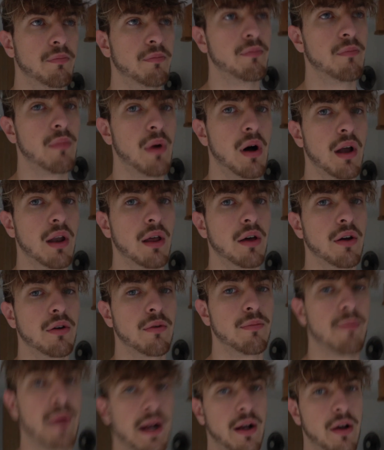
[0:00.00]

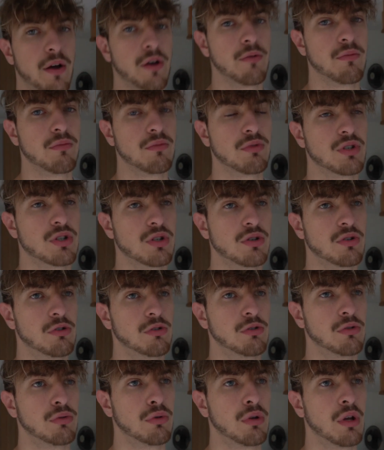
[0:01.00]
Marlow back home
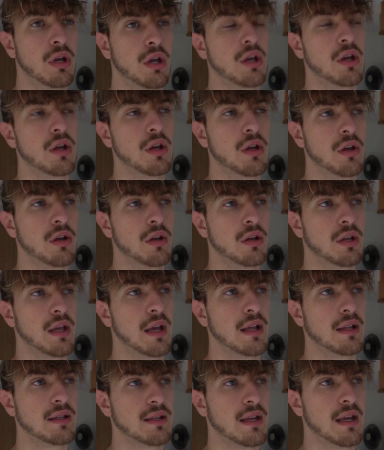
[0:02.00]
to
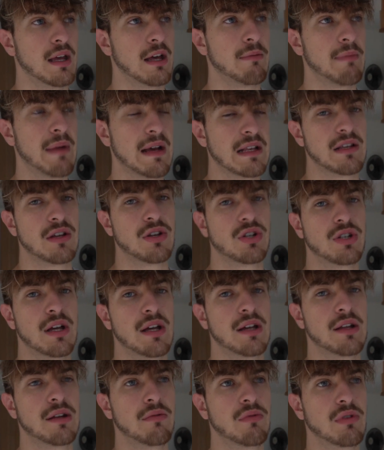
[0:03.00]
get a massage
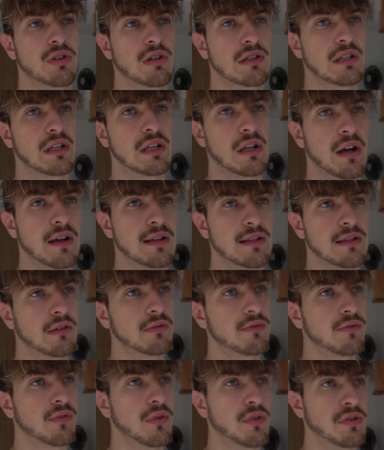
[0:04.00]
done, which I'll tell you guys
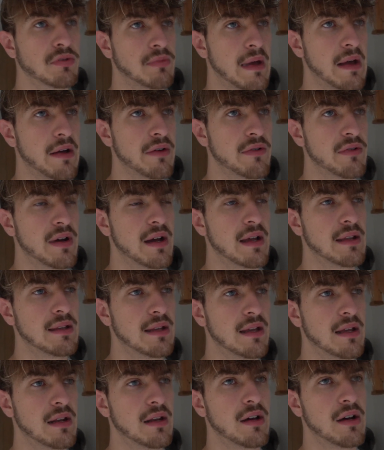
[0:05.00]
along for as well.
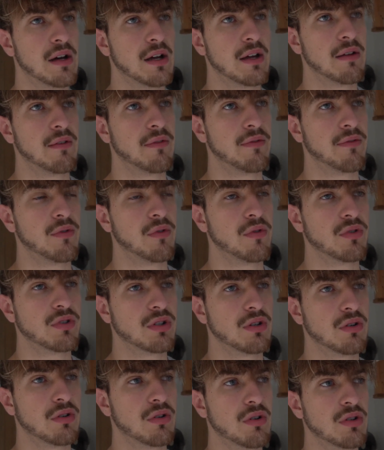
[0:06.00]
And then I've
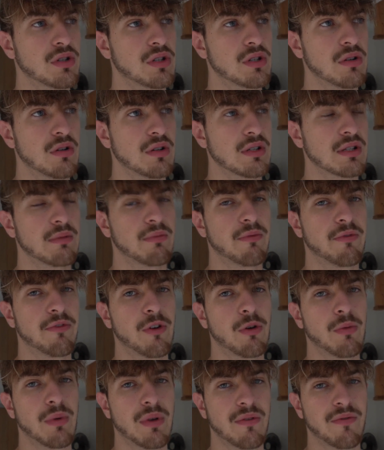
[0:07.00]
also got to do some
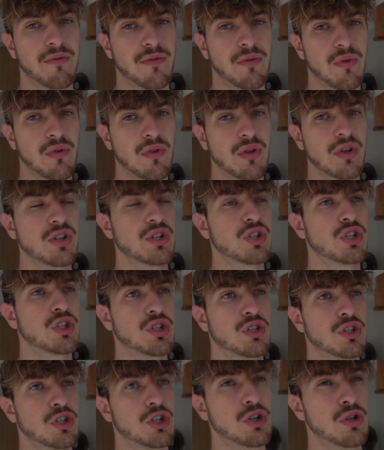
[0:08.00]
filming for the
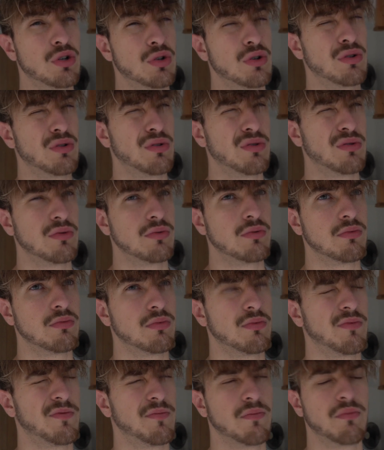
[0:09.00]
two
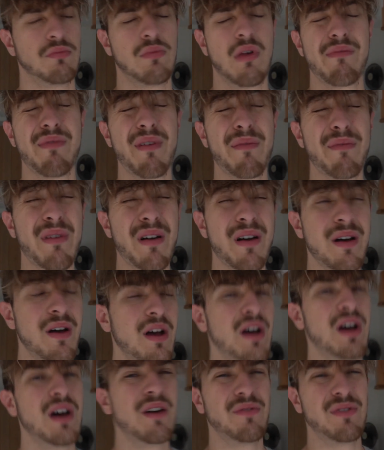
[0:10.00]
blah, blah, blah,
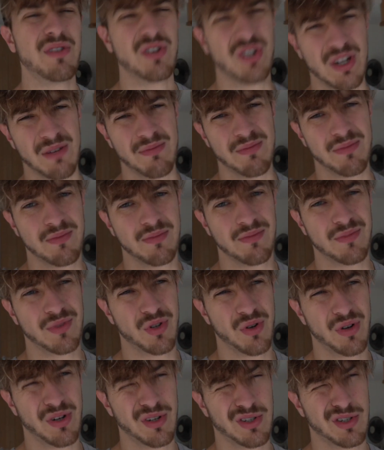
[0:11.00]
for the gym
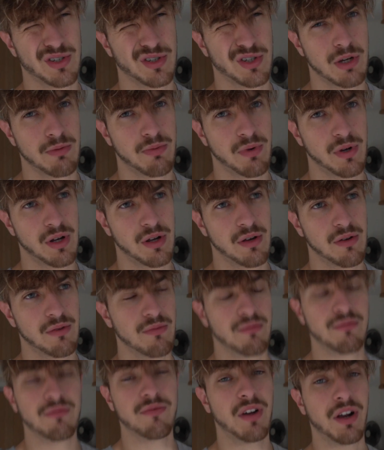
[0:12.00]
joint 2.0.
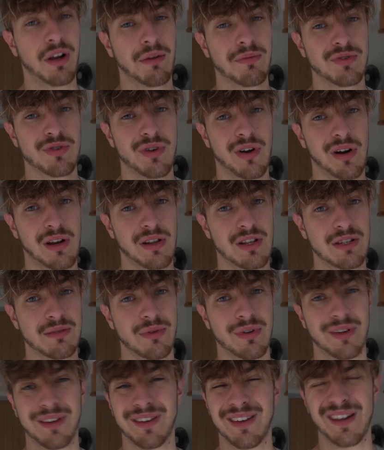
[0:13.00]
Fucking struggling this
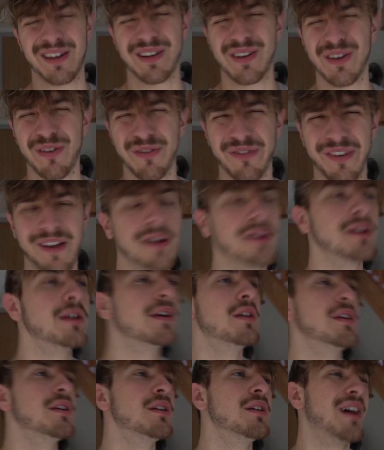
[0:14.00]
morning. Need coffee.
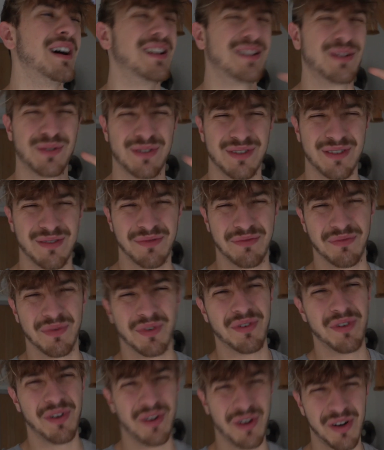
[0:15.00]
That's also